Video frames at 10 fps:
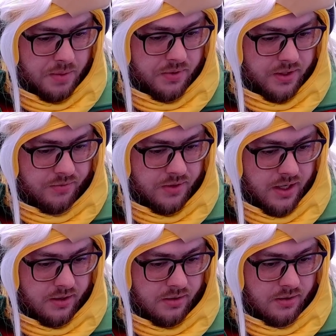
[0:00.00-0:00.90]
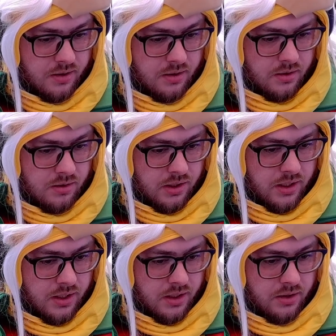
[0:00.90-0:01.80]
have died
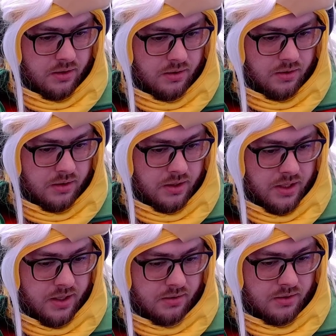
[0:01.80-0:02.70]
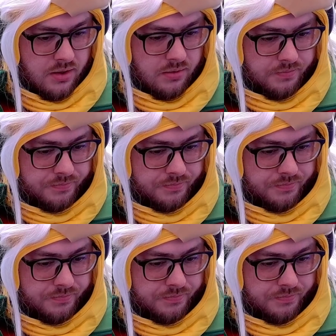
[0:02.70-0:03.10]
than that. So,